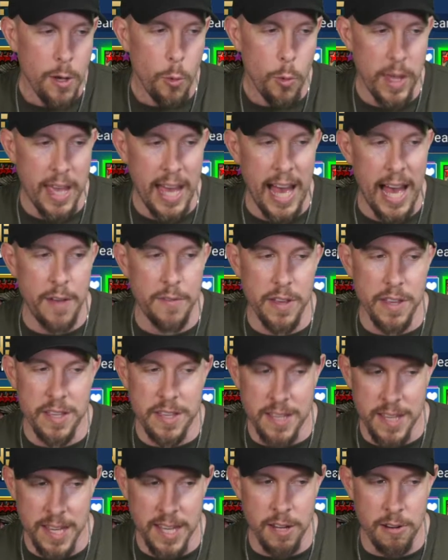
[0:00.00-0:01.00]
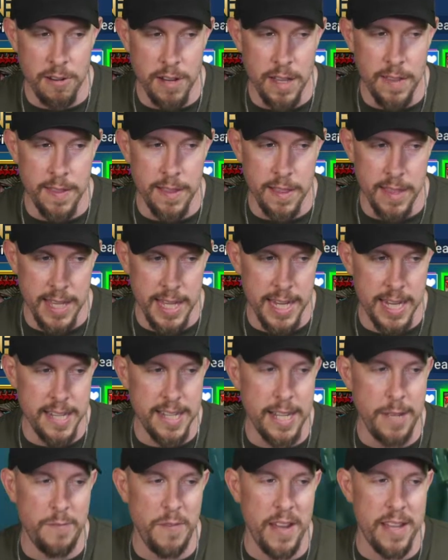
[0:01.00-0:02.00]
We have Seeker in the lead,
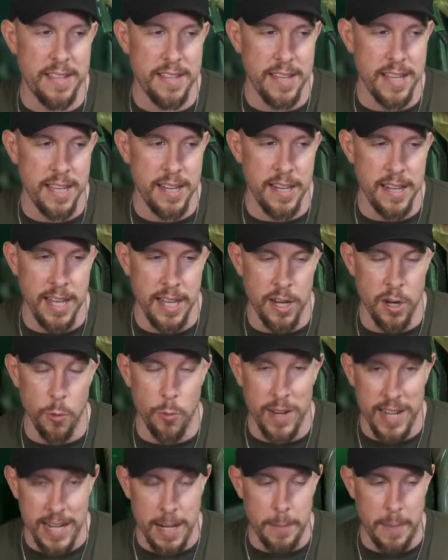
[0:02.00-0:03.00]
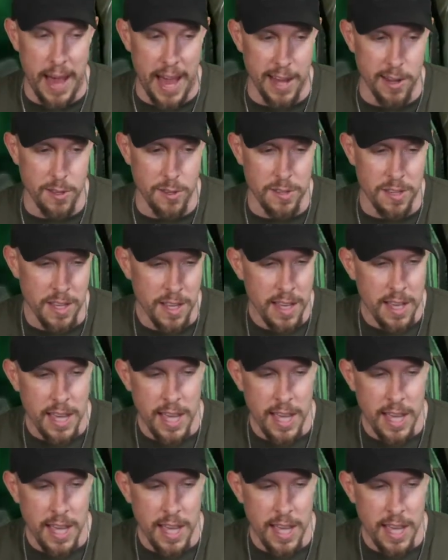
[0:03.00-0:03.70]
defense in, in arena battles,